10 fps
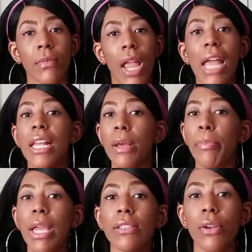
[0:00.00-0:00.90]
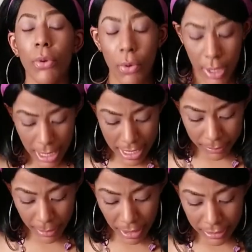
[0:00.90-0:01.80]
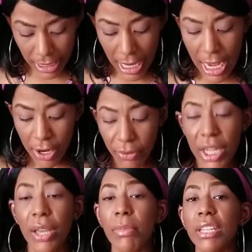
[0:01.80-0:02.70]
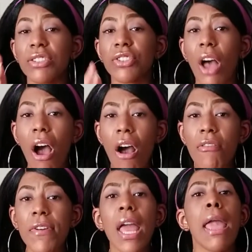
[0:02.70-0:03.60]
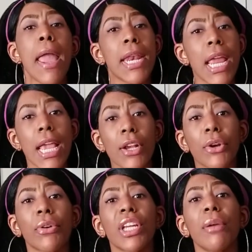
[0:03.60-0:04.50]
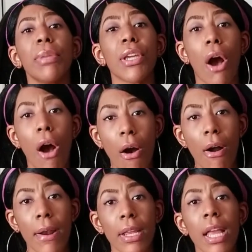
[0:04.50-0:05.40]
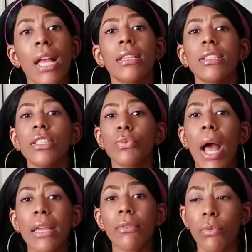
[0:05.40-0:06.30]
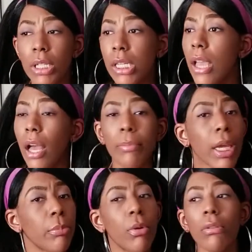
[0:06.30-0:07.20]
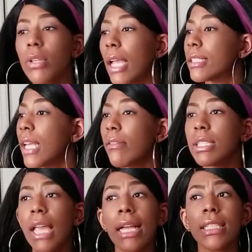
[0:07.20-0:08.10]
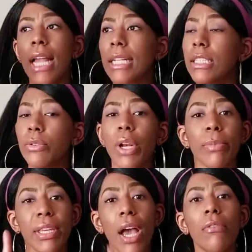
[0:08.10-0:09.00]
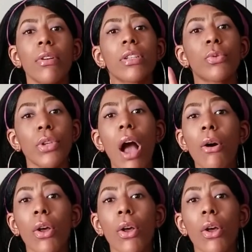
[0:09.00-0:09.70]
And it depends on who it is because an inquiry can be soft and an inquiry can be hard. This is why really young people, like 17, 18, 19, 20, be careful because when y'all go to